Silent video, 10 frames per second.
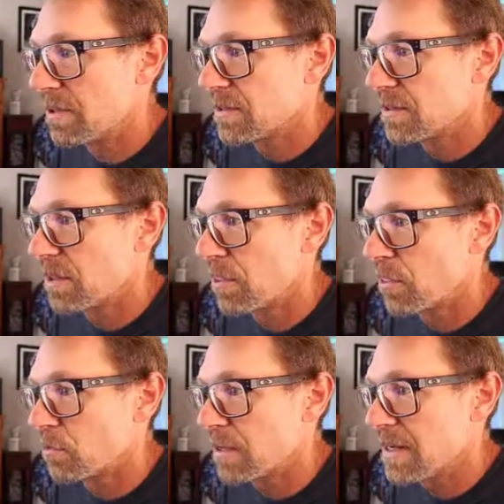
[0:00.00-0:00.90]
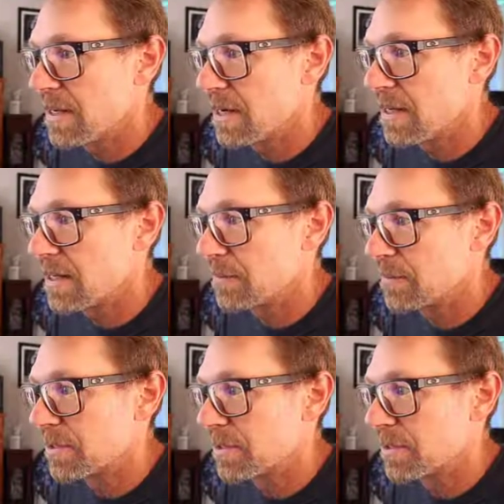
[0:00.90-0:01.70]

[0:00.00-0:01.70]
this is 3 items,